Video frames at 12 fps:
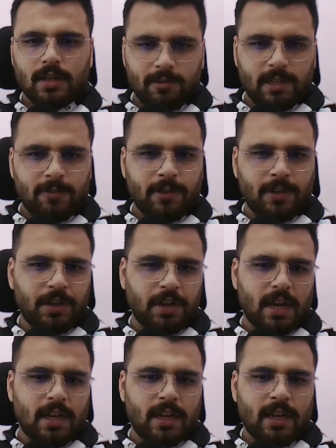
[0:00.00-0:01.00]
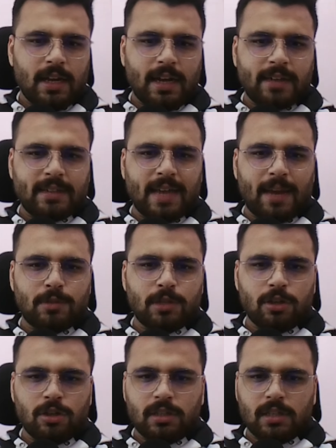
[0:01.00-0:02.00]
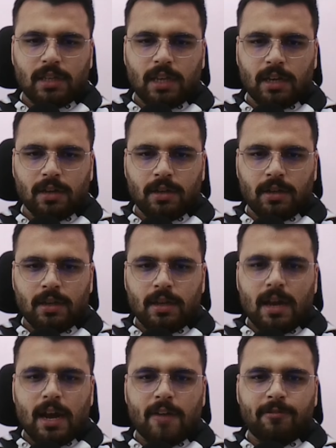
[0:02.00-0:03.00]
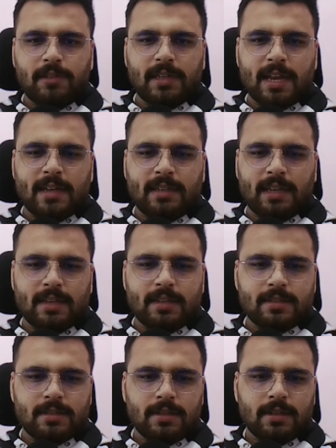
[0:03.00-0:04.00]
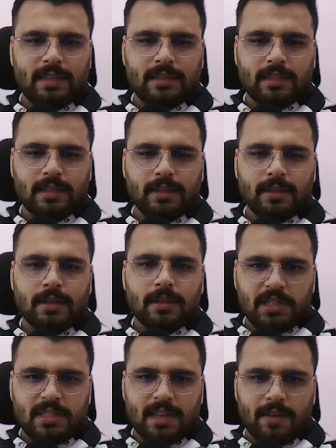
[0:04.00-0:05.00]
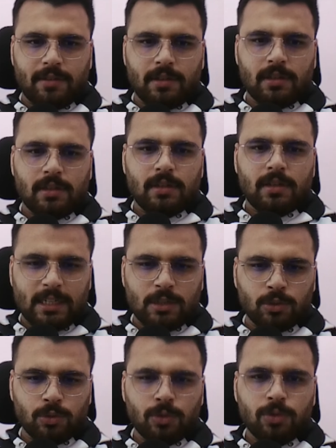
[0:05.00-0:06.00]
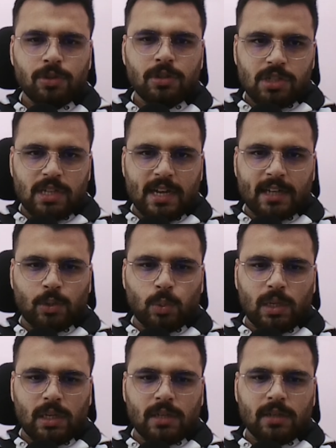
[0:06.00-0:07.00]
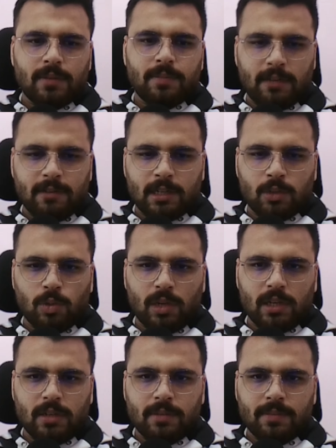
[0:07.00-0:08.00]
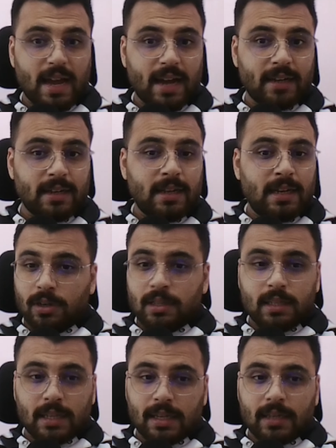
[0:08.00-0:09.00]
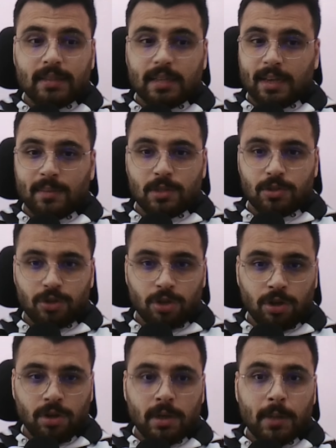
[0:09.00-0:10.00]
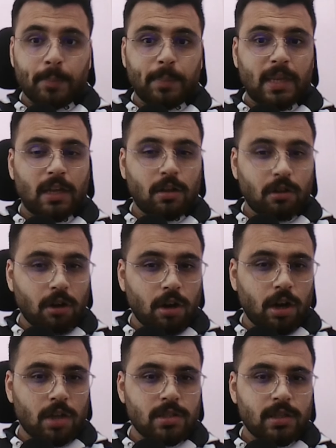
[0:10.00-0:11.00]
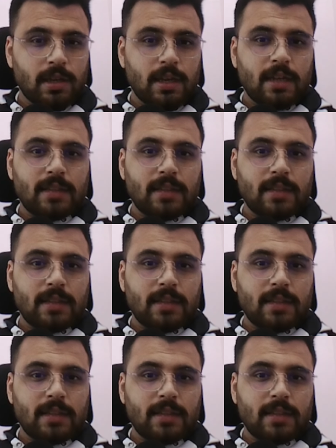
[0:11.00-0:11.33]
Even if it try and capture on here, after king takes d3, g7, d2, g8 queen, d1 queen, and don't think the game is draw because